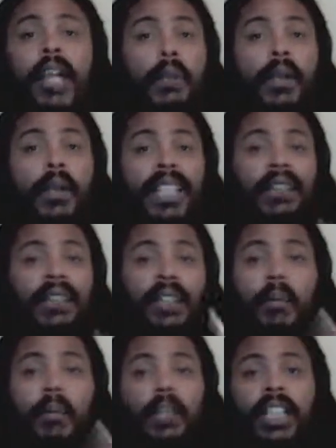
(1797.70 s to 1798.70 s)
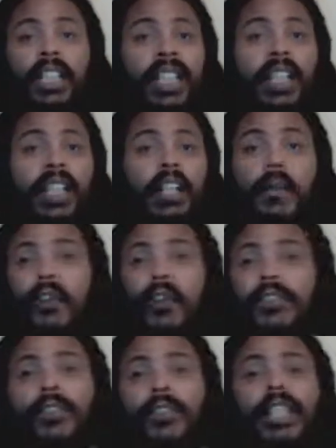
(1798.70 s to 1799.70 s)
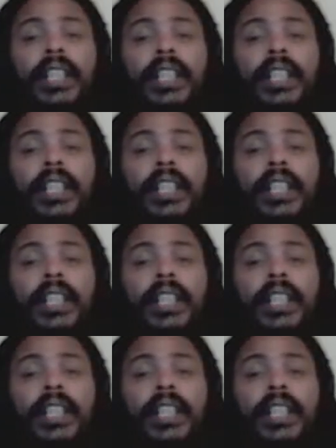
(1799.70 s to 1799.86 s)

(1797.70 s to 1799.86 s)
And even emo- taking an emotional